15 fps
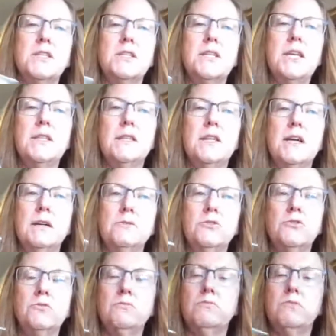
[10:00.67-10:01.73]
with the seed
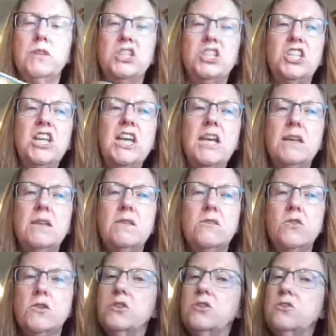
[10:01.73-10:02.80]
the the
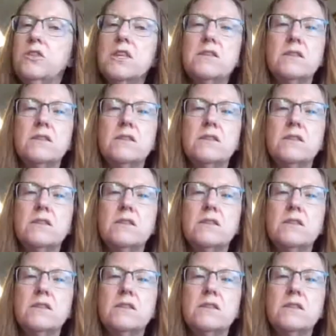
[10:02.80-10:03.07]
cheese, you could,